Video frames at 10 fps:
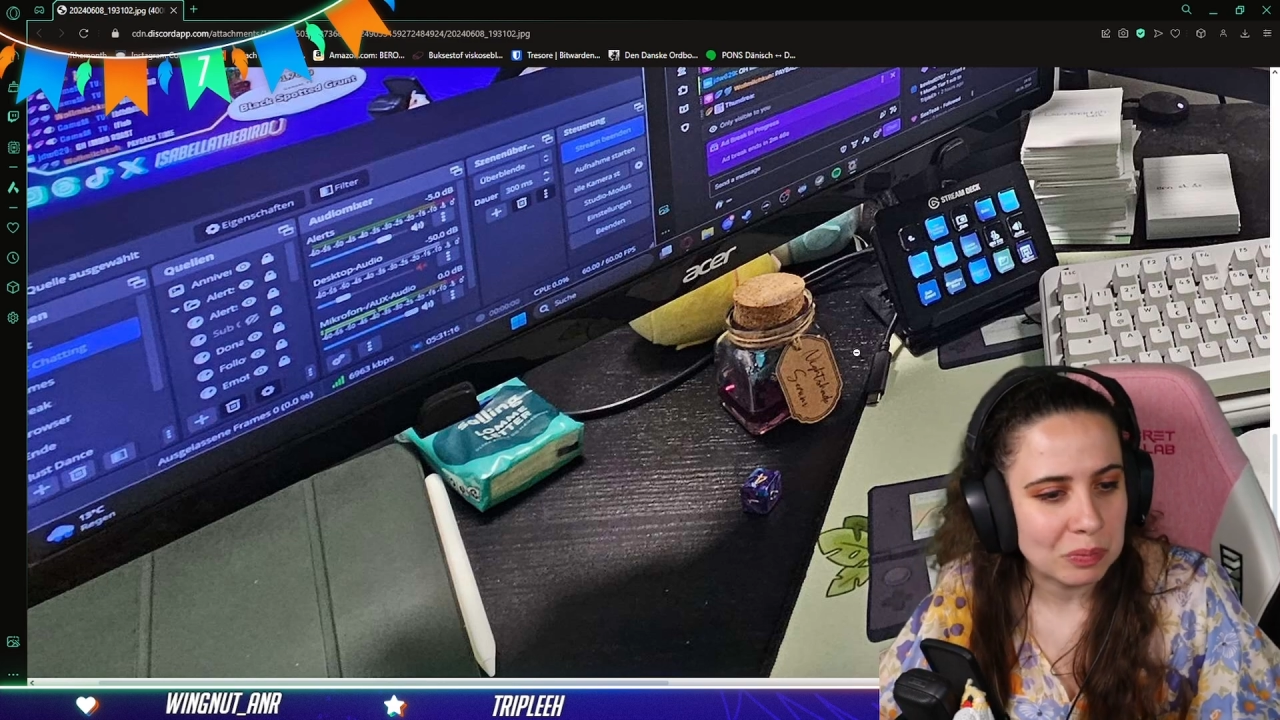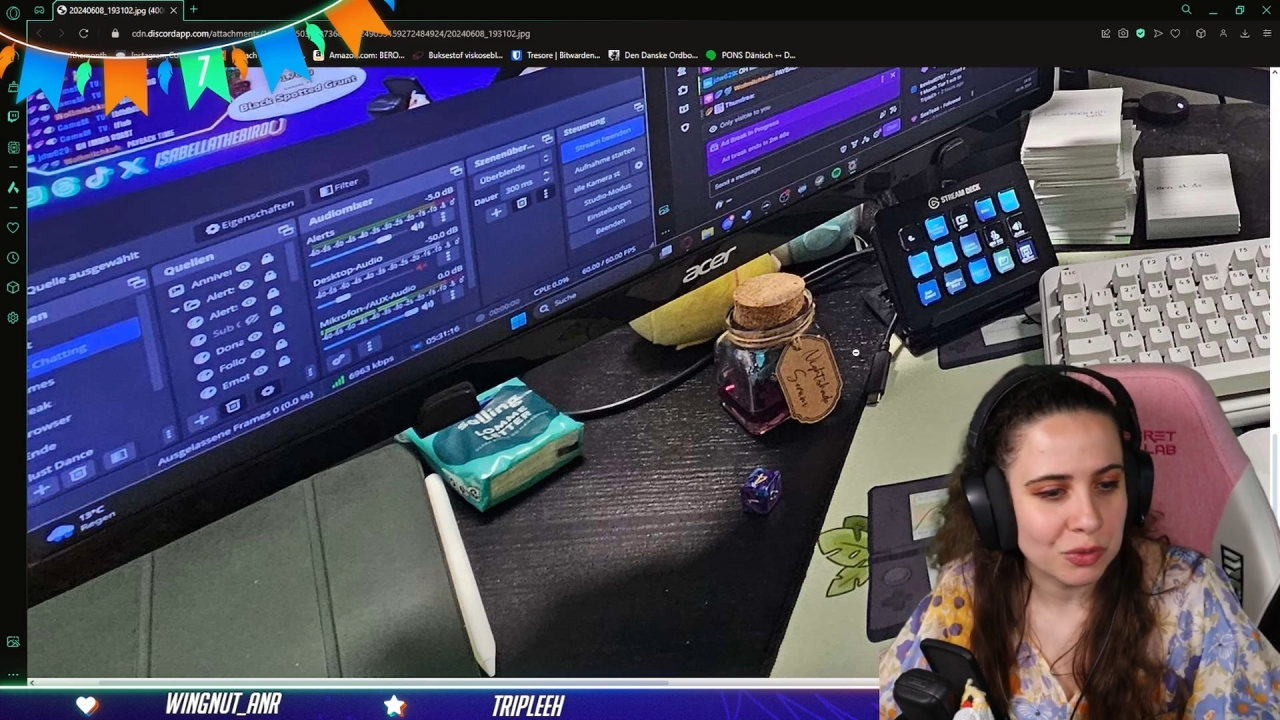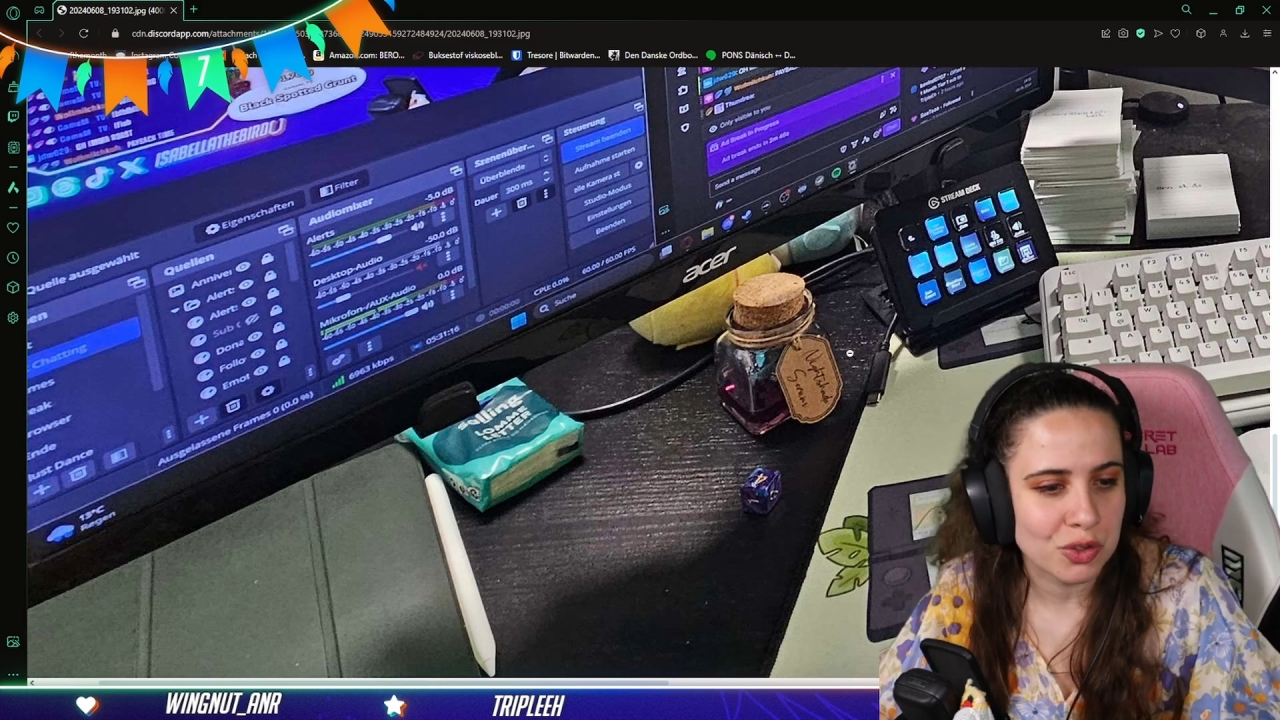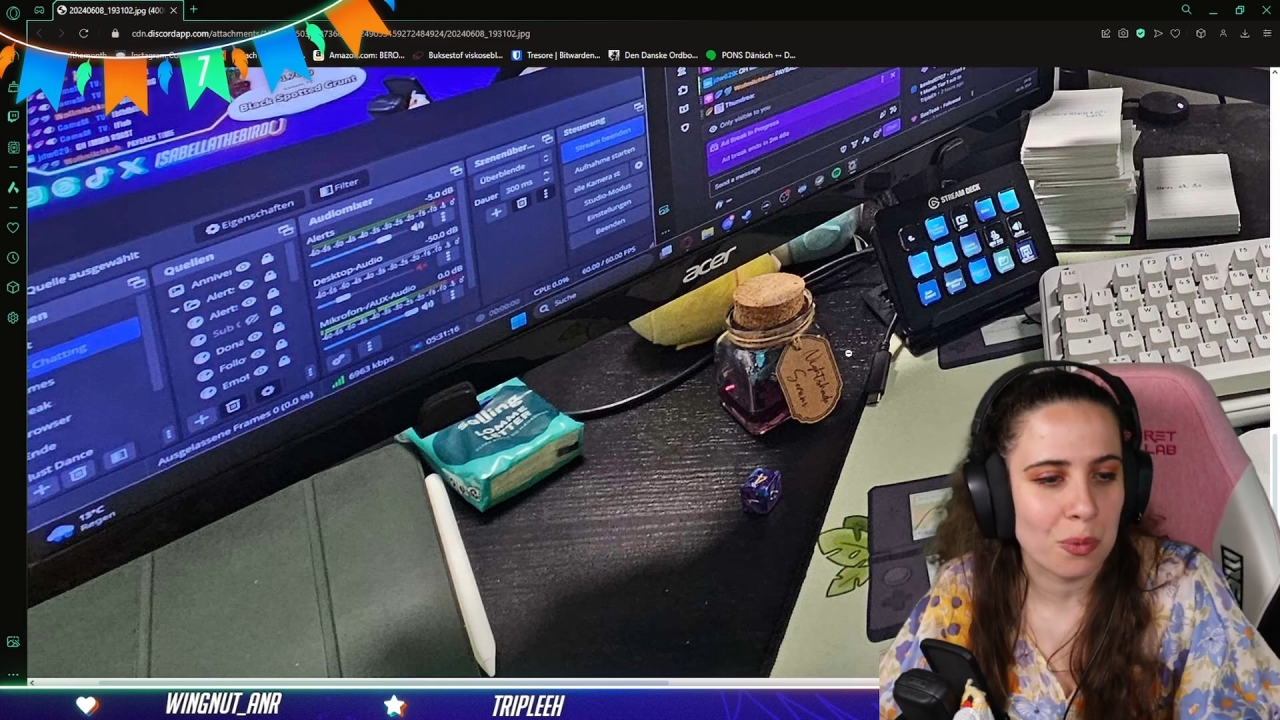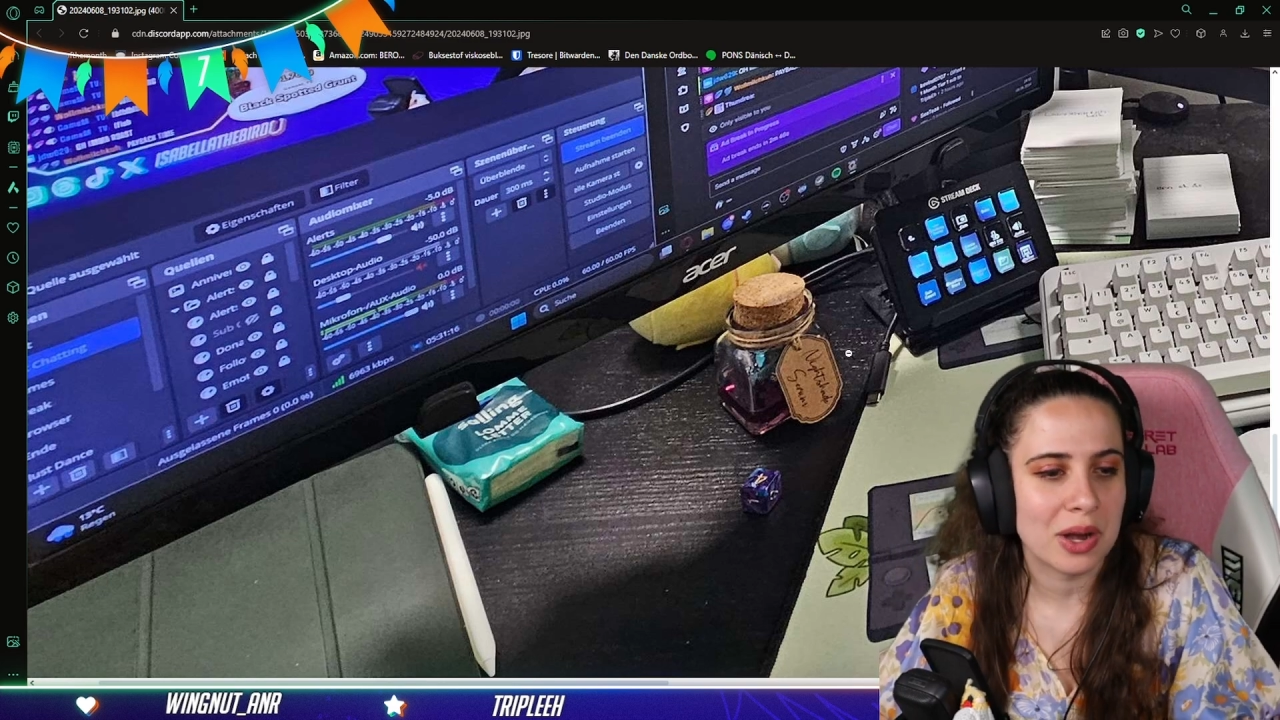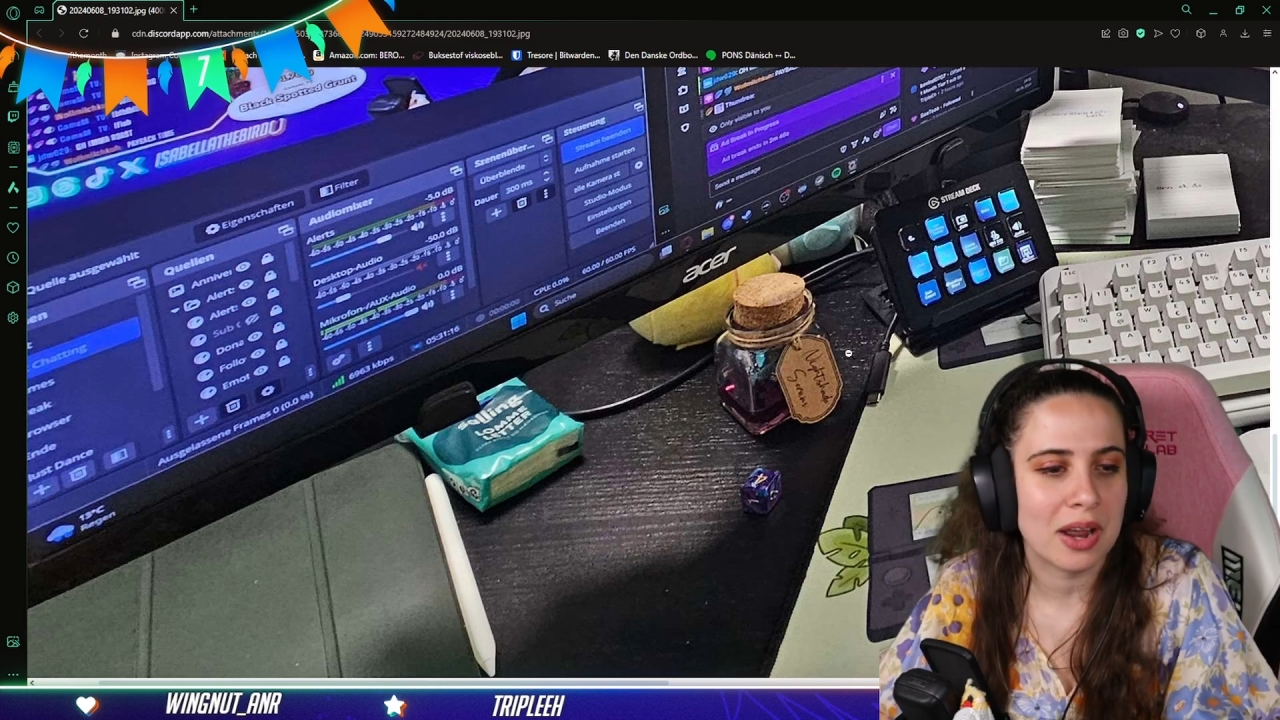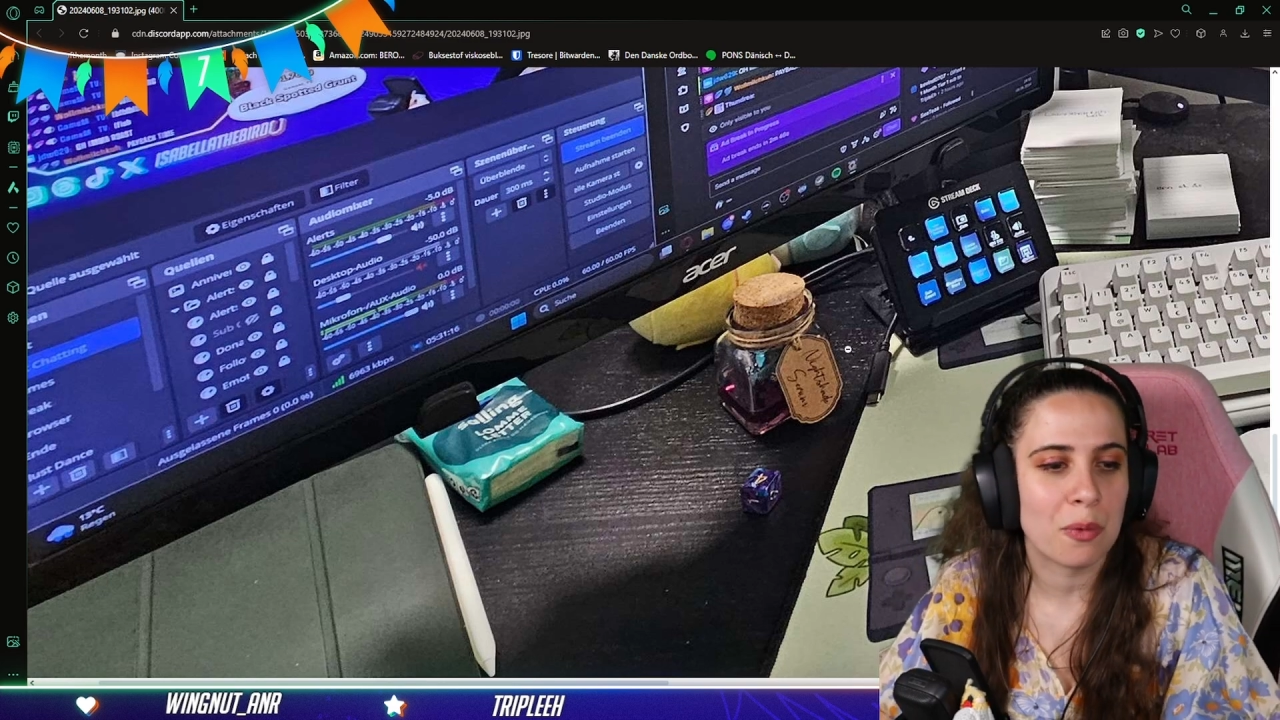So when I